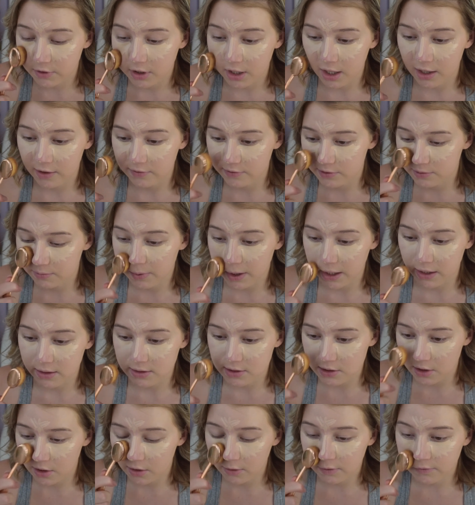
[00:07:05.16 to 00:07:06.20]
have to
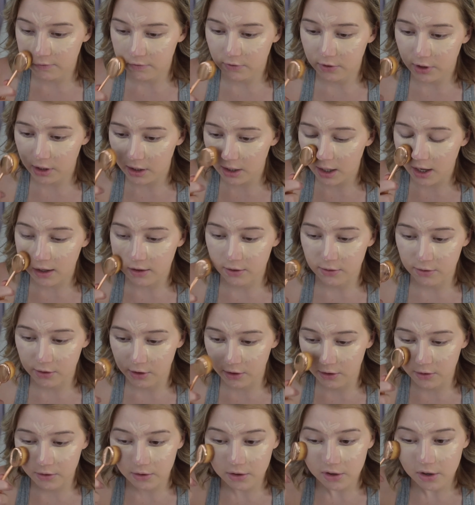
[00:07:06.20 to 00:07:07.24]
paint over it. I don't
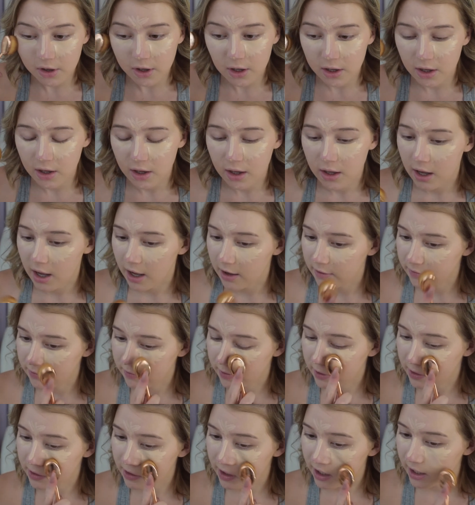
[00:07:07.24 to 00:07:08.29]
know. I
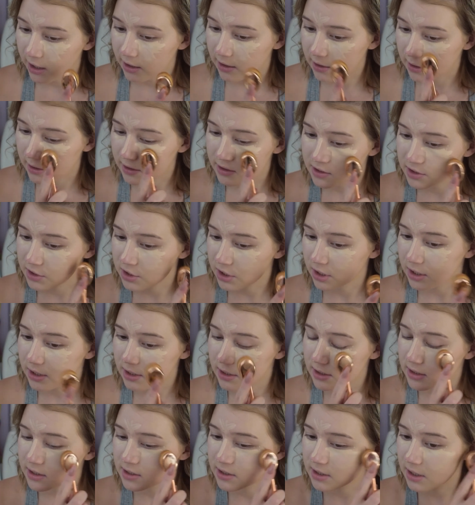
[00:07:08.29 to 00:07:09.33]
feel like it's
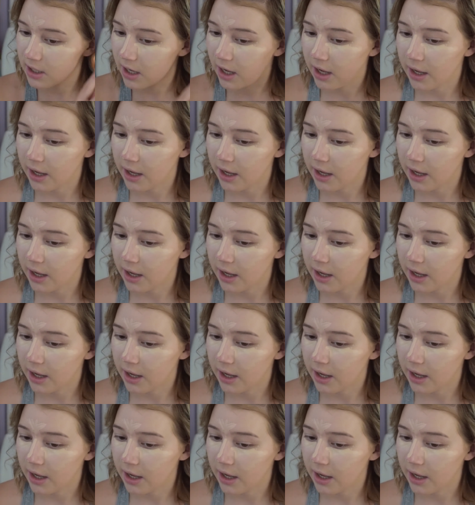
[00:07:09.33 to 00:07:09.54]
just